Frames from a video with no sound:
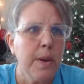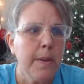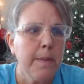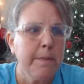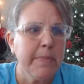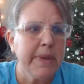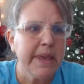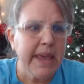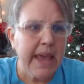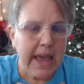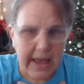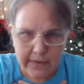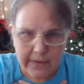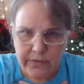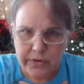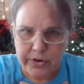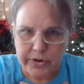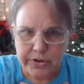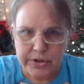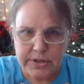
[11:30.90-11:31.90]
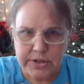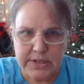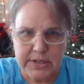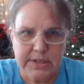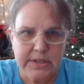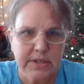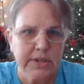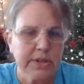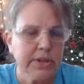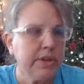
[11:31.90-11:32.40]
behaviors.
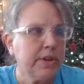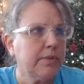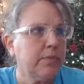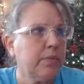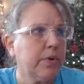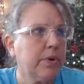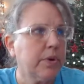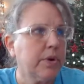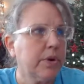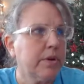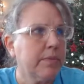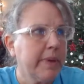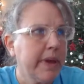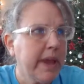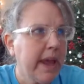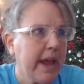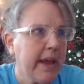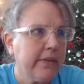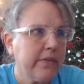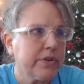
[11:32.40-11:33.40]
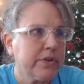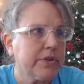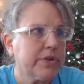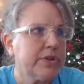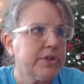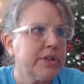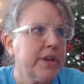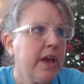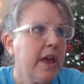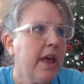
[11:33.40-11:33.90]
That's a good word,
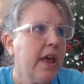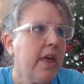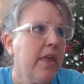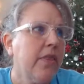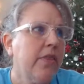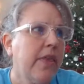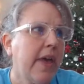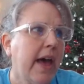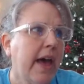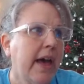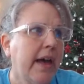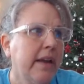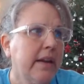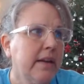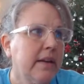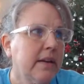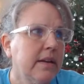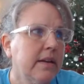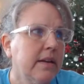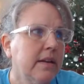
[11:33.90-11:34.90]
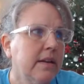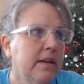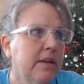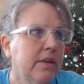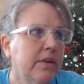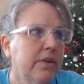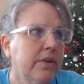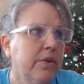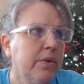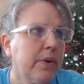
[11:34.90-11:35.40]
behaviors that
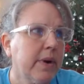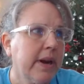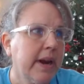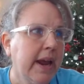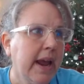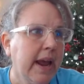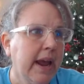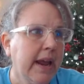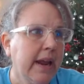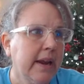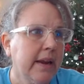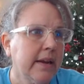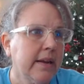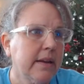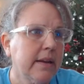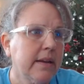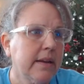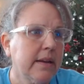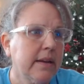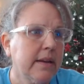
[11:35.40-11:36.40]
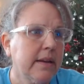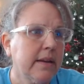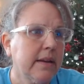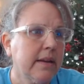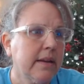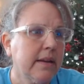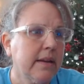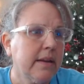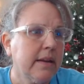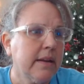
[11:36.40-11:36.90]
create
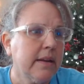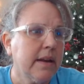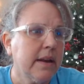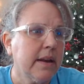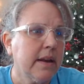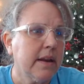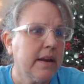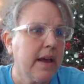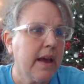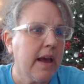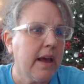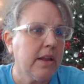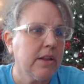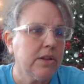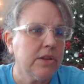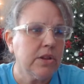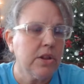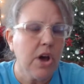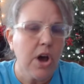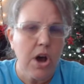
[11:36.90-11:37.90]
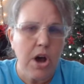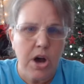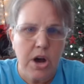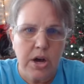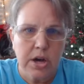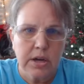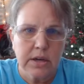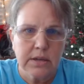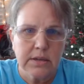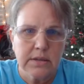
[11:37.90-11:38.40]
a
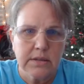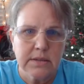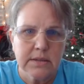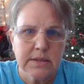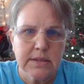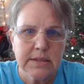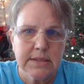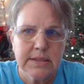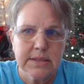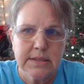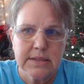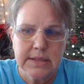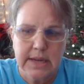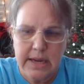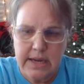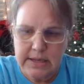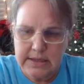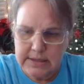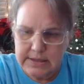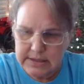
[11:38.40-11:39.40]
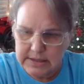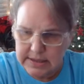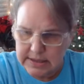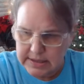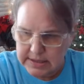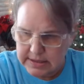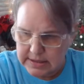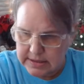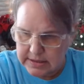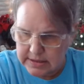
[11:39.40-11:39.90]

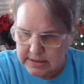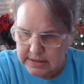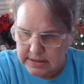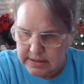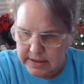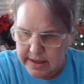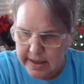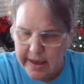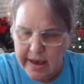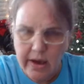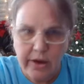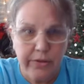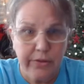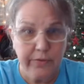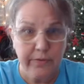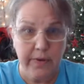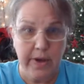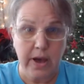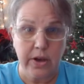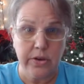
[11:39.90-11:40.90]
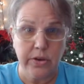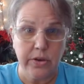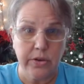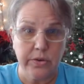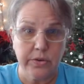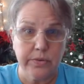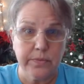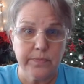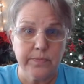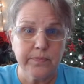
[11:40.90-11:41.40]
long-standing health
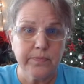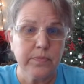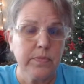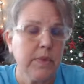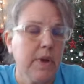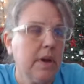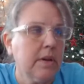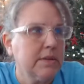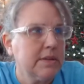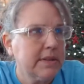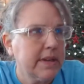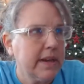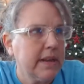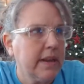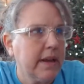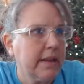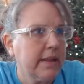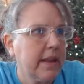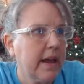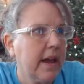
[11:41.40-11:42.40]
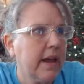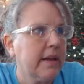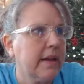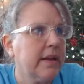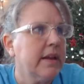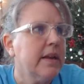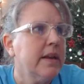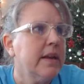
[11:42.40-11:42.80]
value. I'll say it like that.